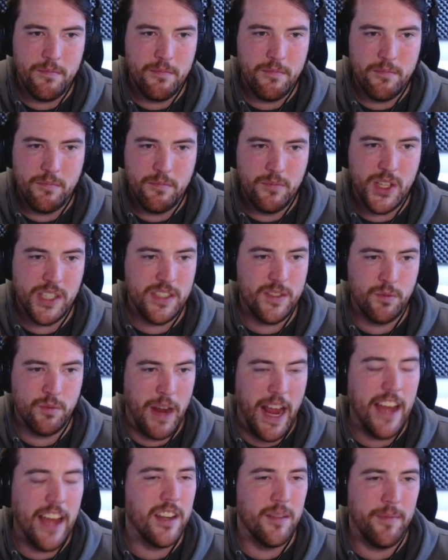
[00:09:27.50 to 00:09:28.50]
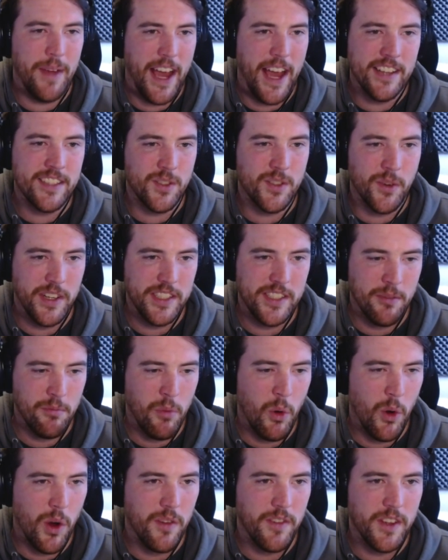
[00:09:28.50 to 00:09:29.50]
just random asteroids are
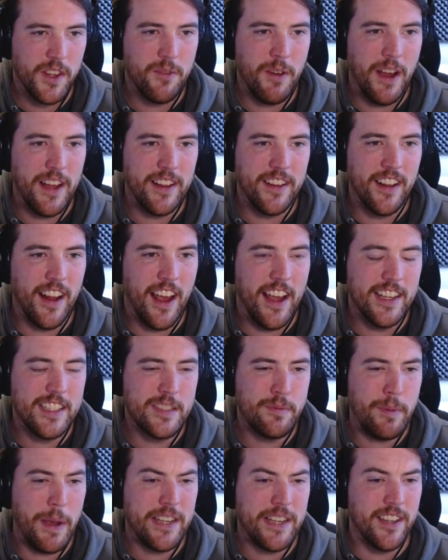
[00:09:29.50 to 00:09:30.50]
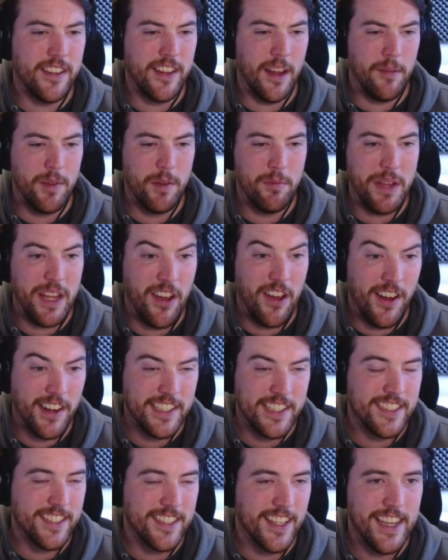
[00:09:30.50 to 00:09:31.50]
more of a threat than I expected them to be,
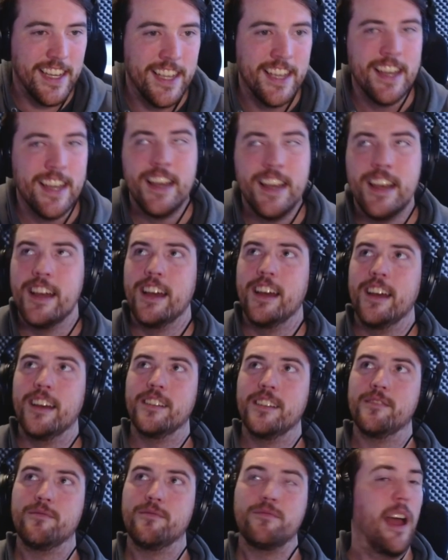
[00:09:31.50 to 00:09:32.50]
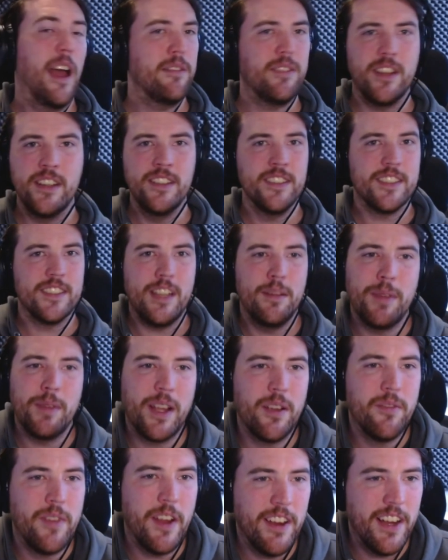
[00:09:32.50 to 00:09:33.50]
honestly. That didn't seem
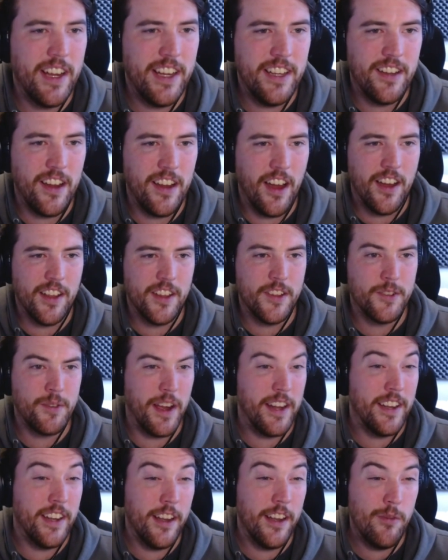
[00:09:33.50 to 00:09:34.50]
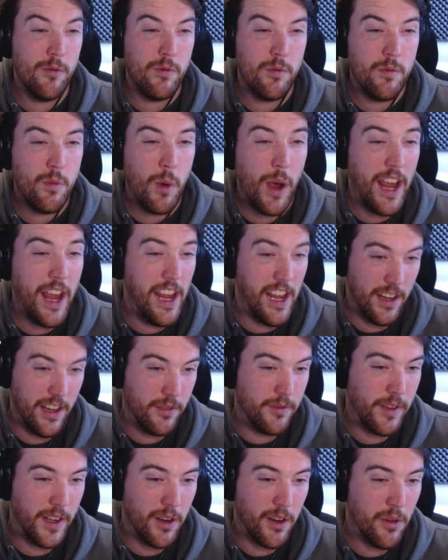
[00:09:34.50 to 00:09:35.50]
like a very threatening
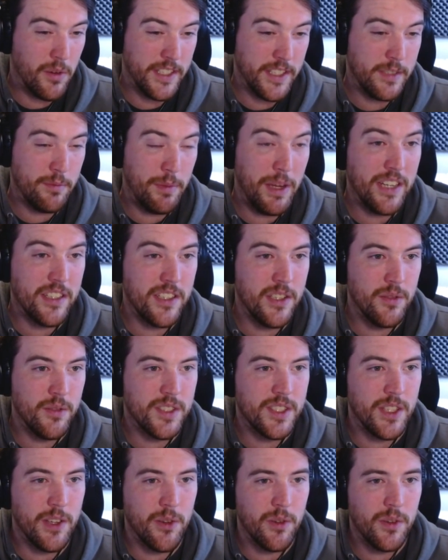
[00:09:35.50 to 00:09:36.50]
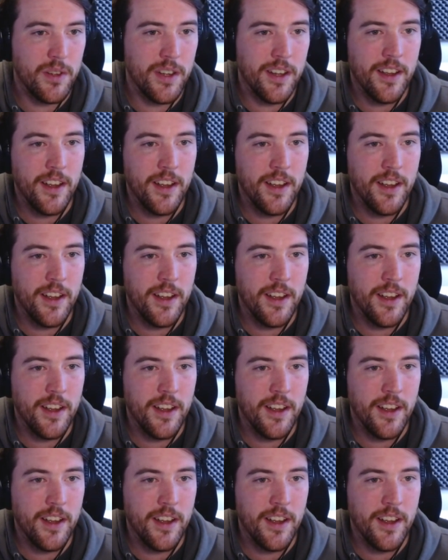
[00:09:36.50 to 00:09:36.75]
wave. I don't want to speak too soon.